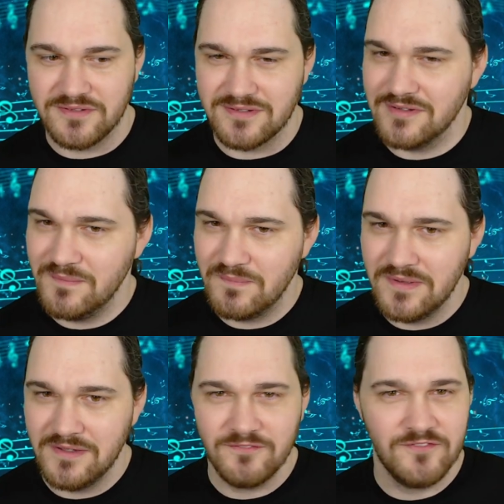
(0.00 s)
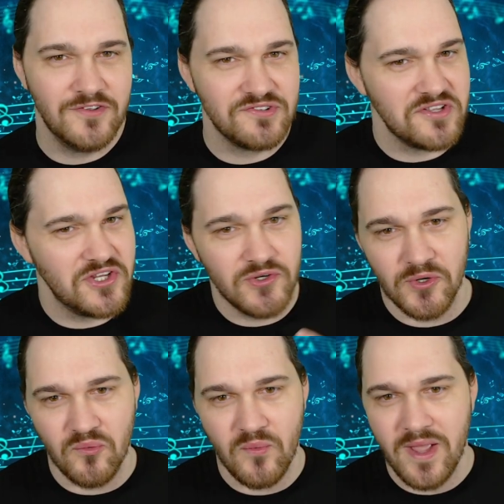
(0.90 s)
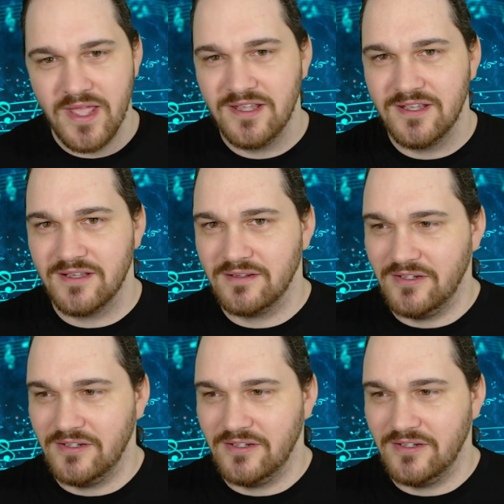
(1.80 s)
sleeping, feels like you're awake.